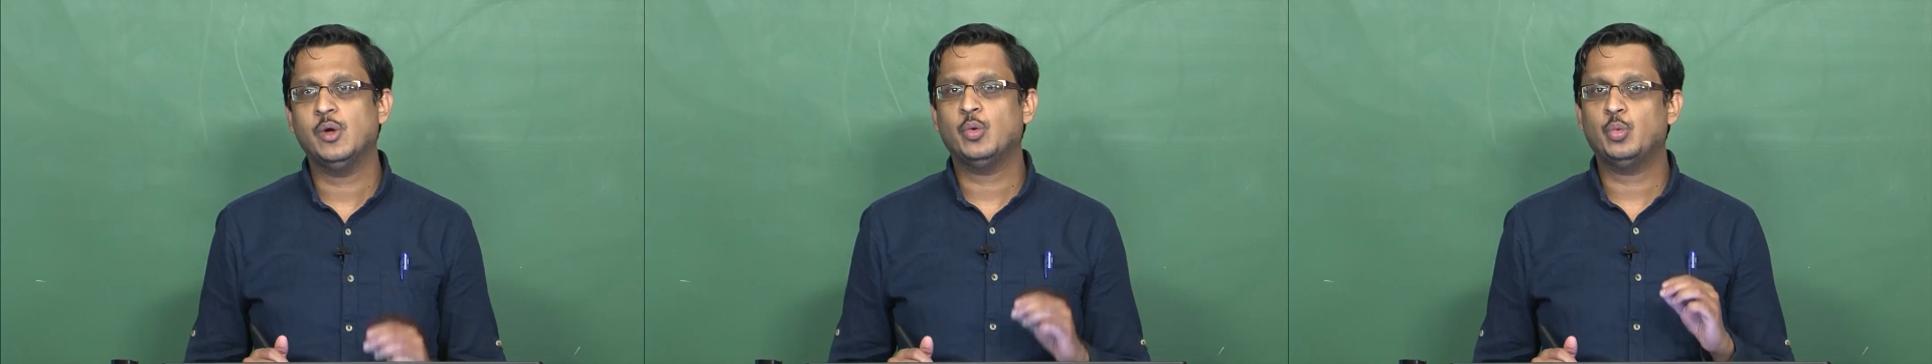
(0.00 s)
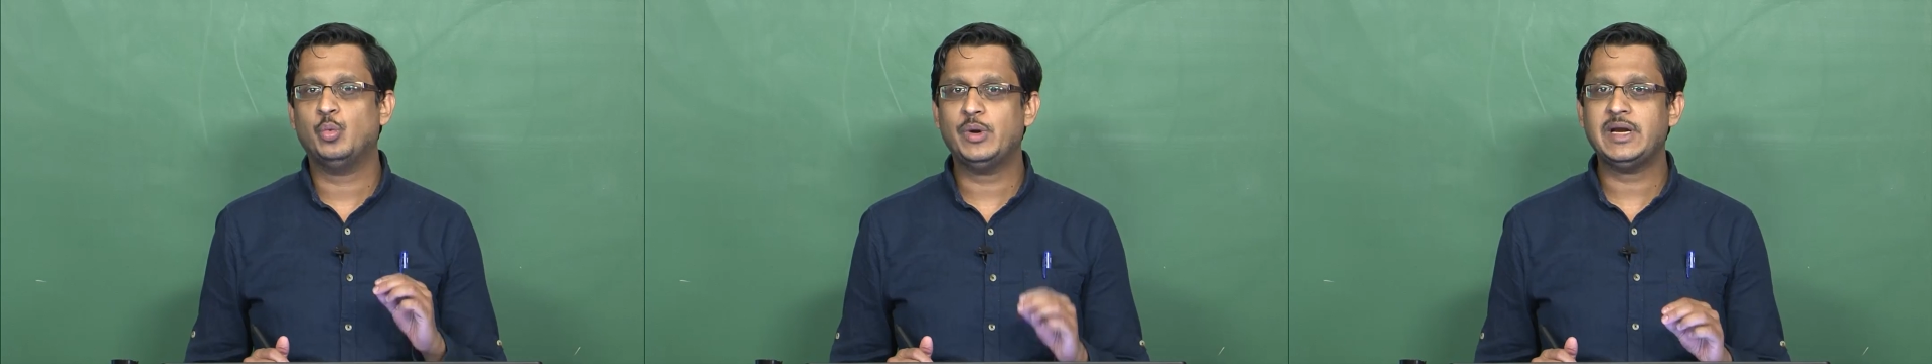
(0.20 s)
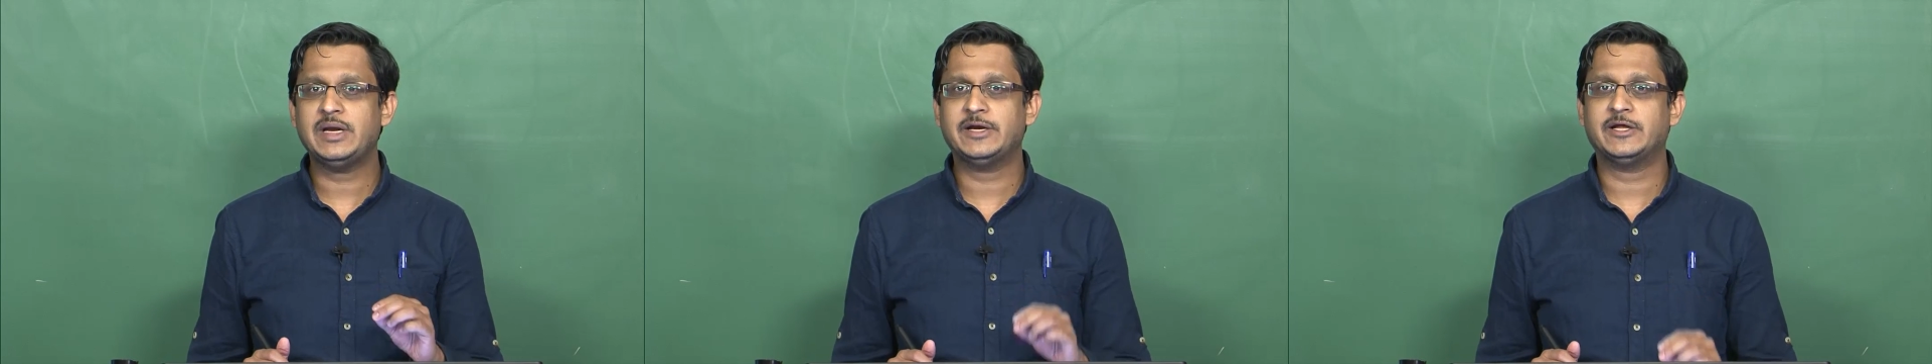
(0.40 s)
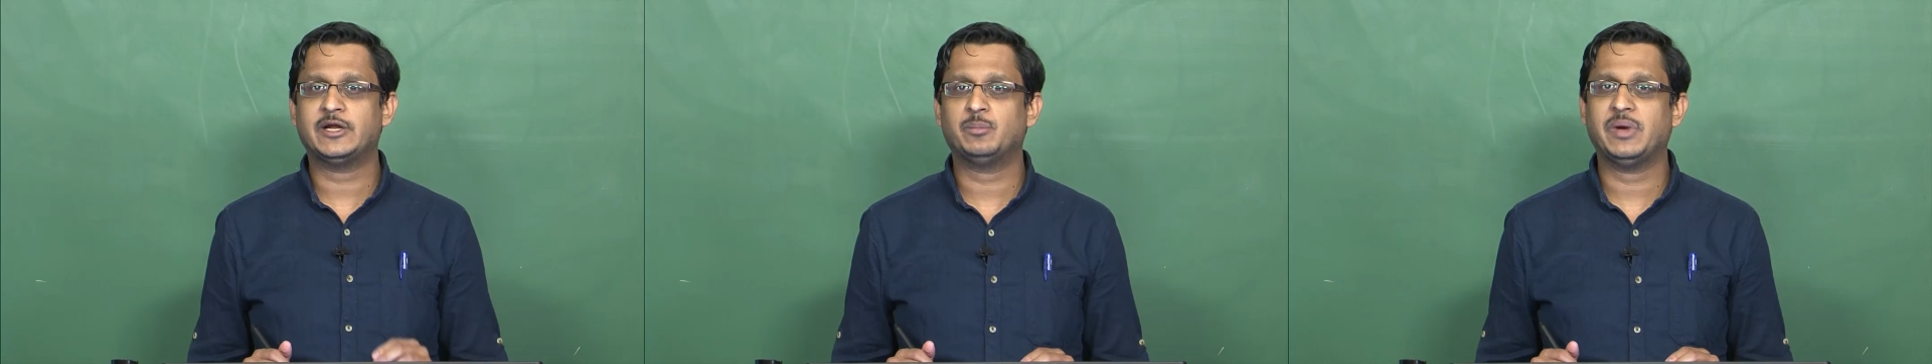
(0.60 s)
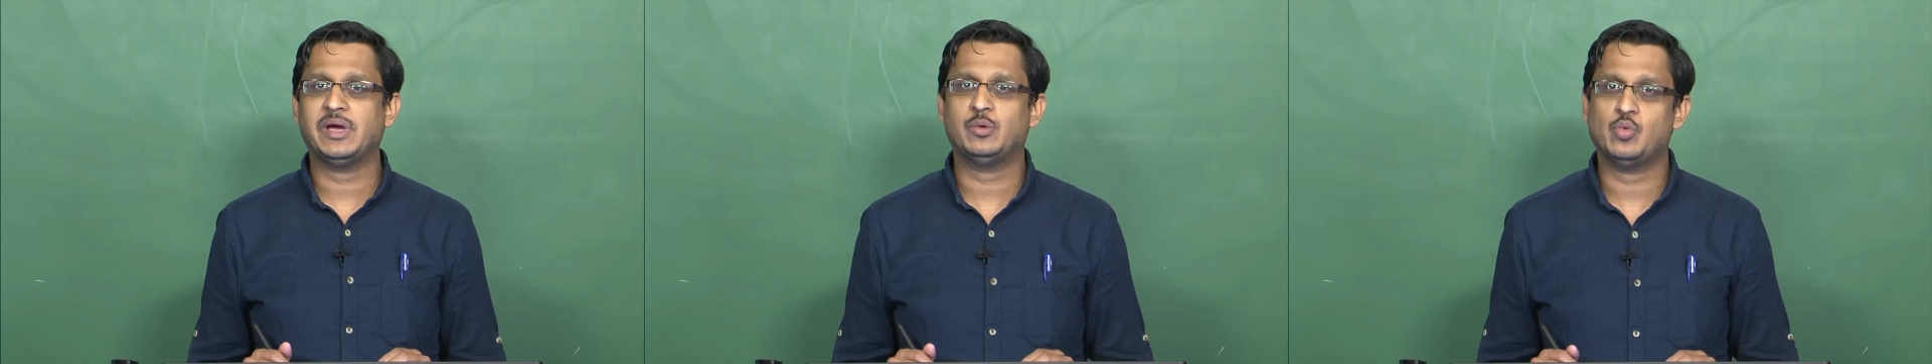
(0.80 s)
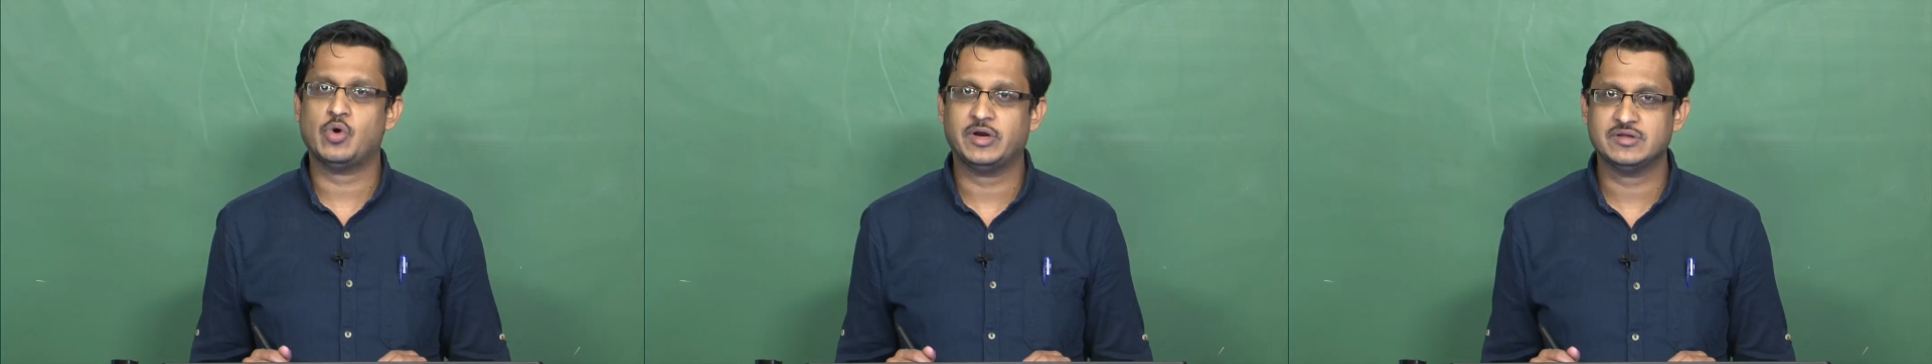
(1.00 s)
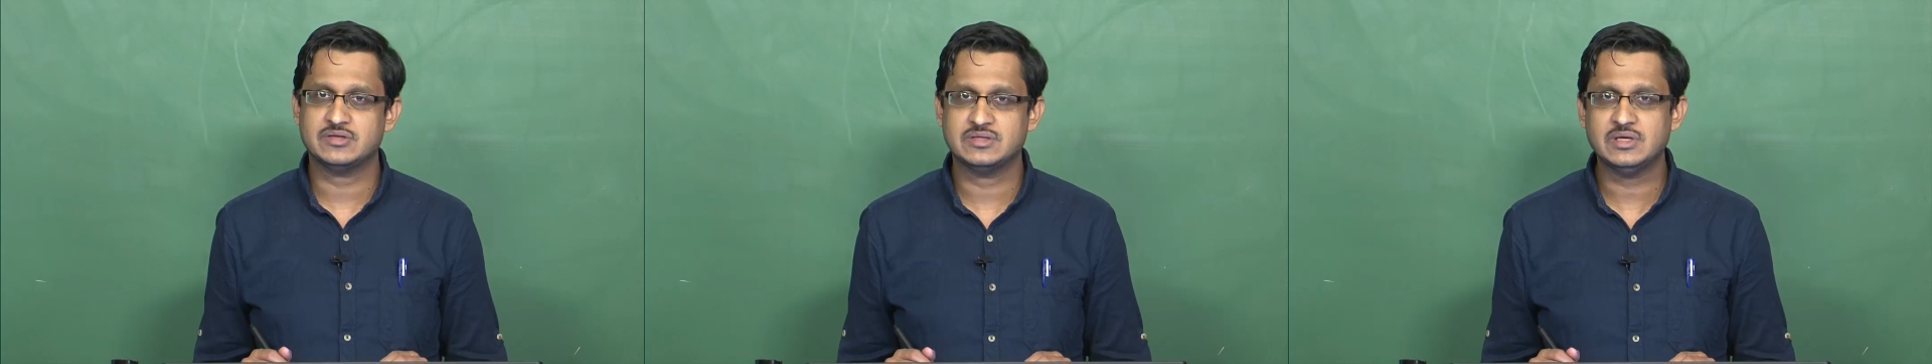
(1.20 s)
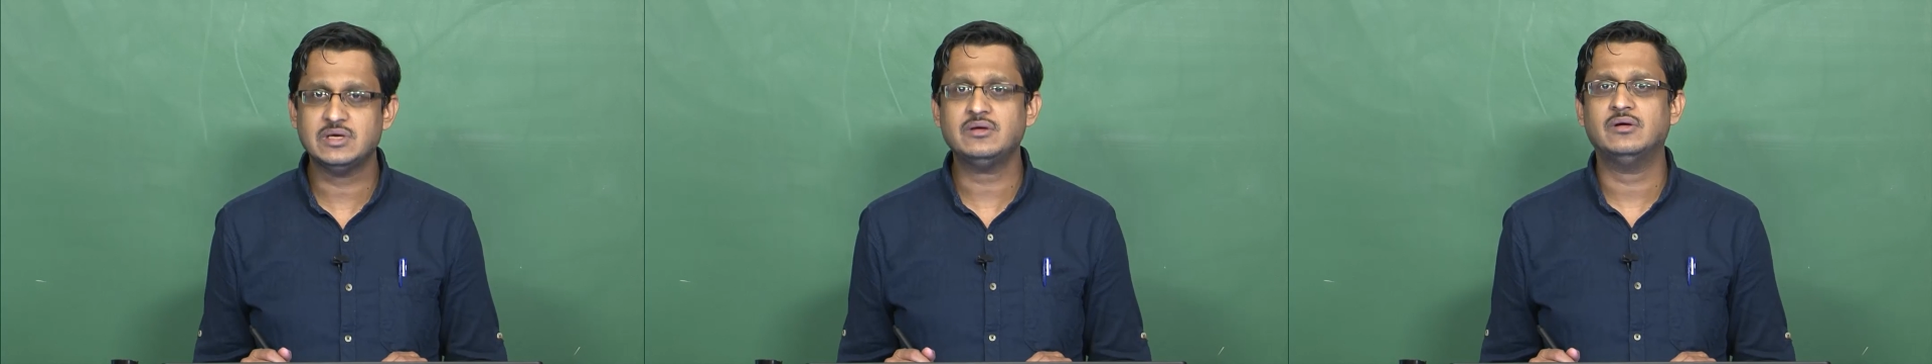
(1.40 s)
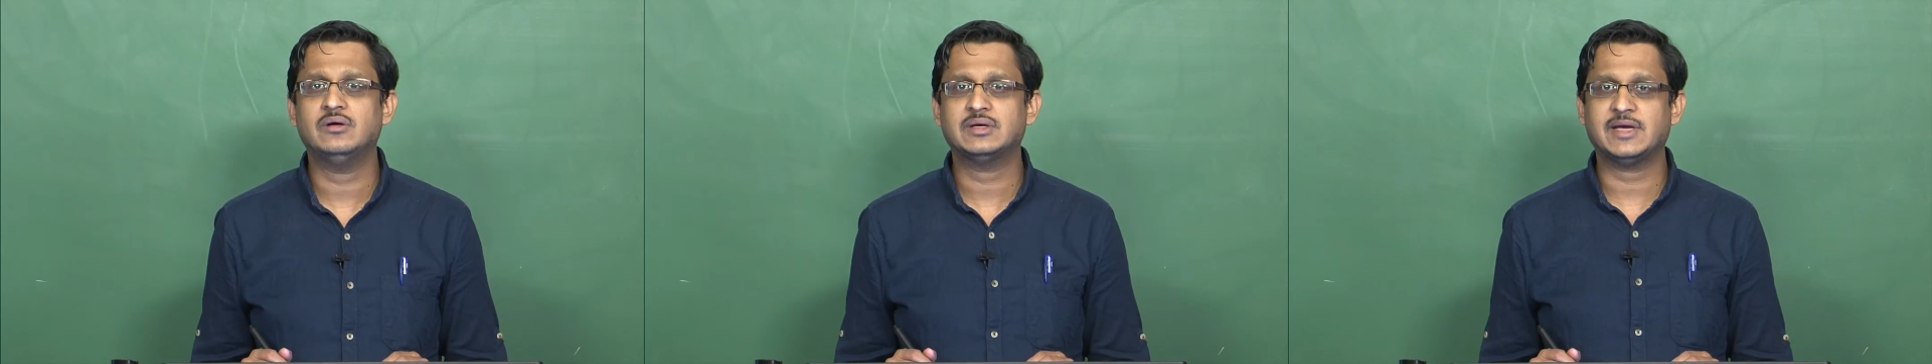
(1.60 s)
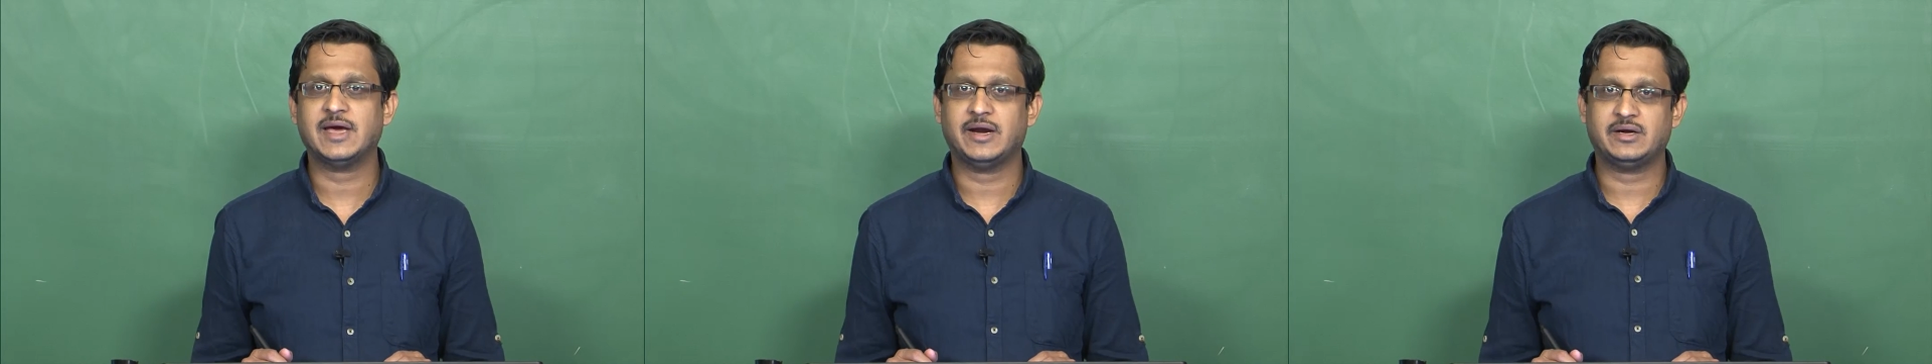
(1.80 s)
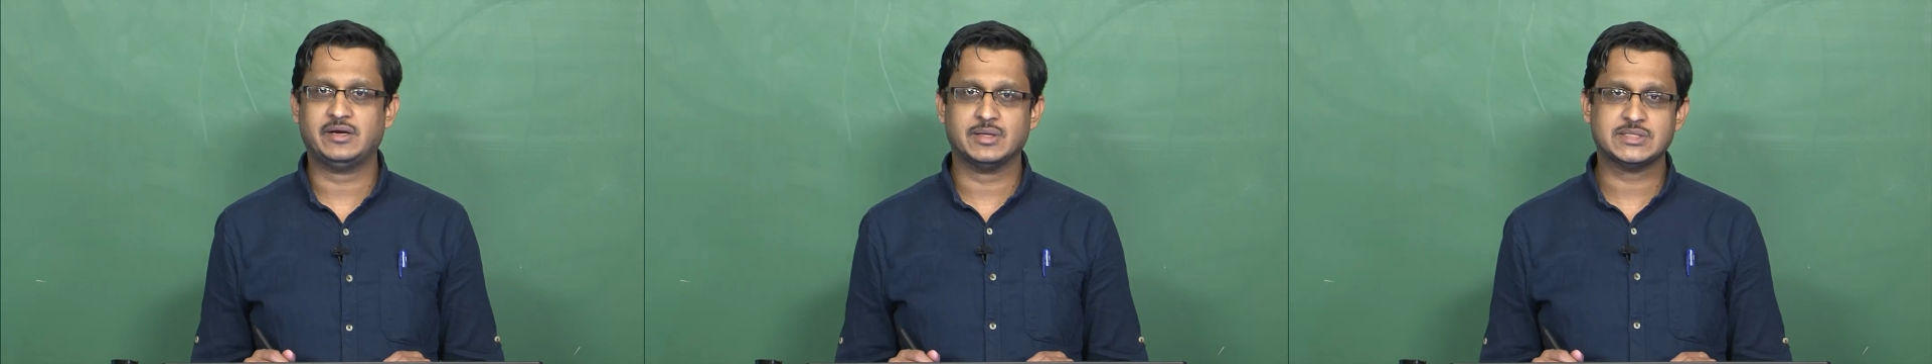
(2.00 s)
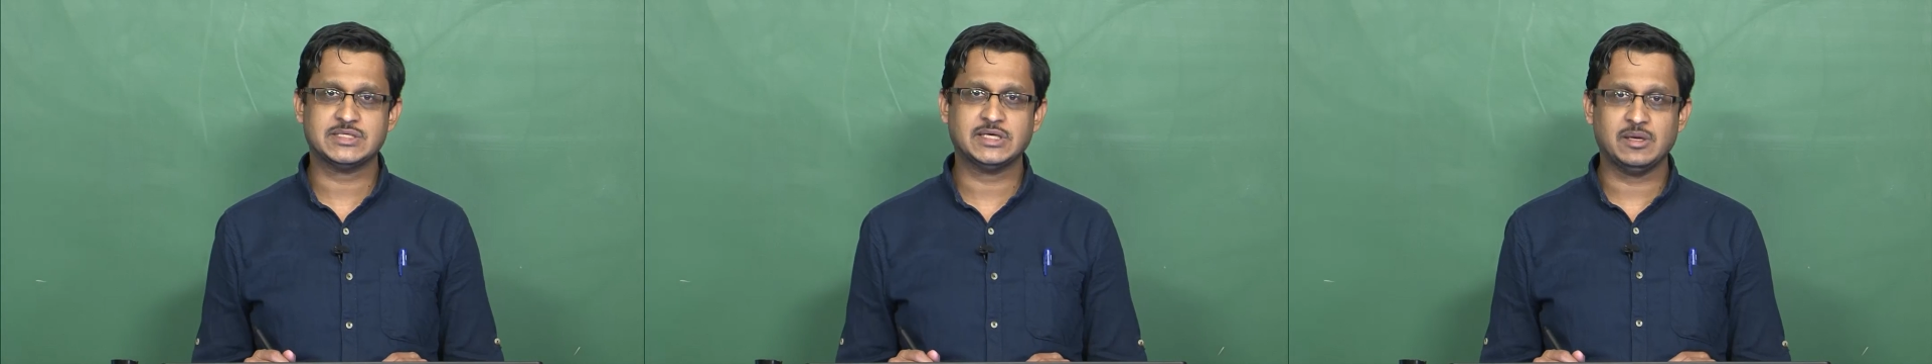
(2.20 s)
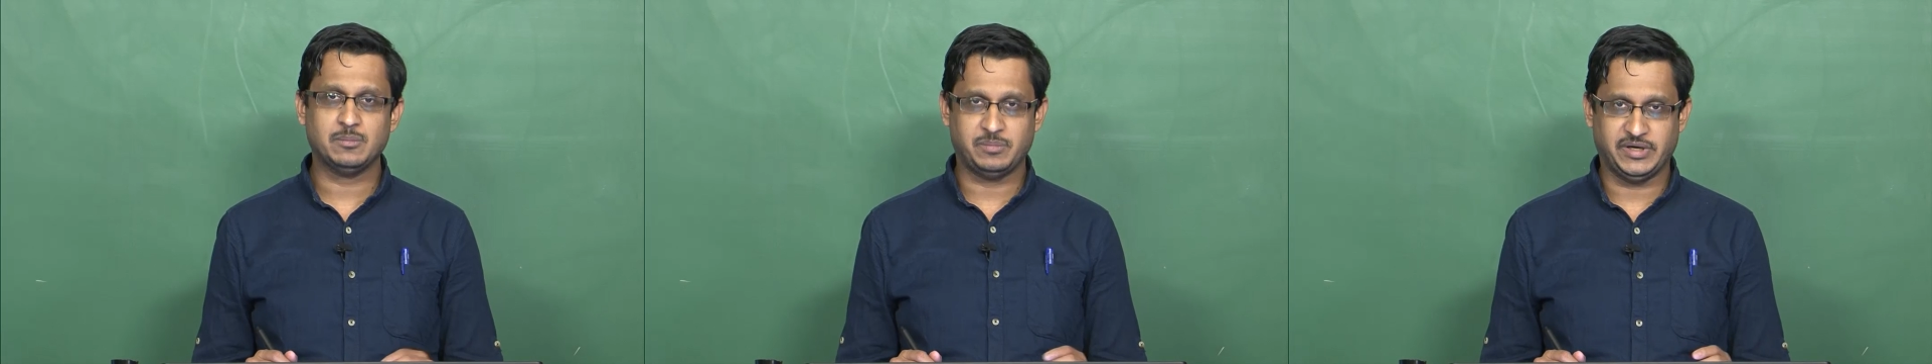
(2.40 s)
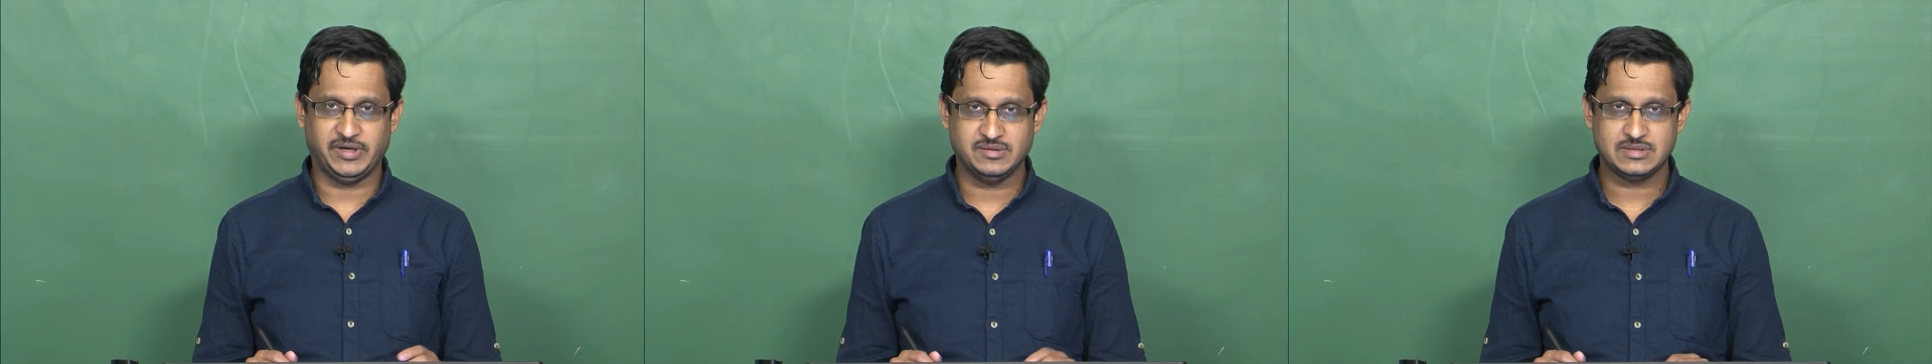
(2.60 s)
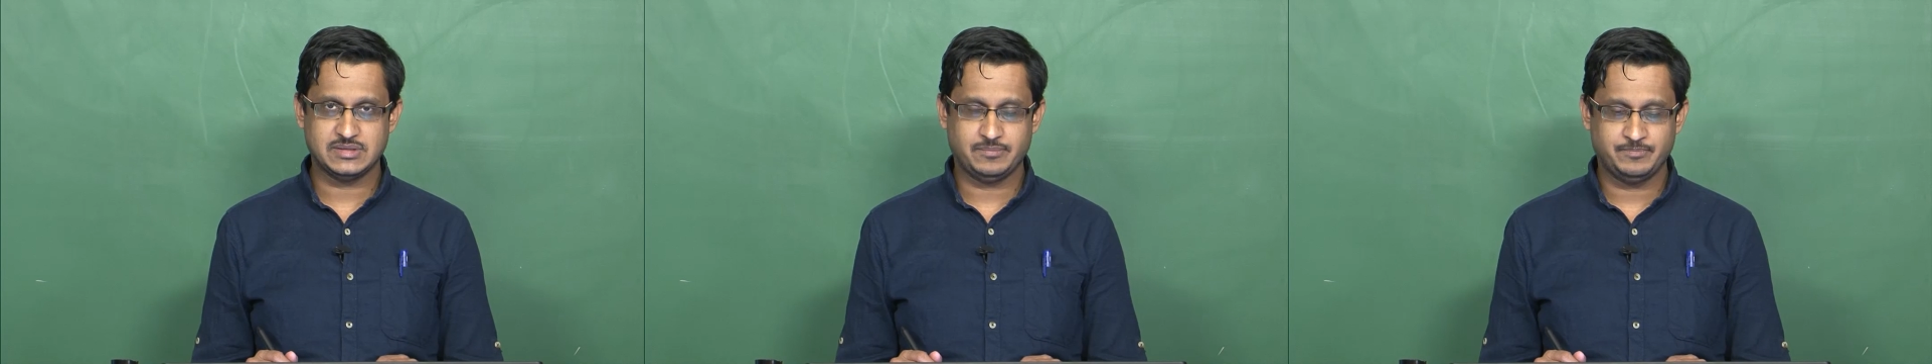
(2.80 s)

will determine what is the characteristic impedance.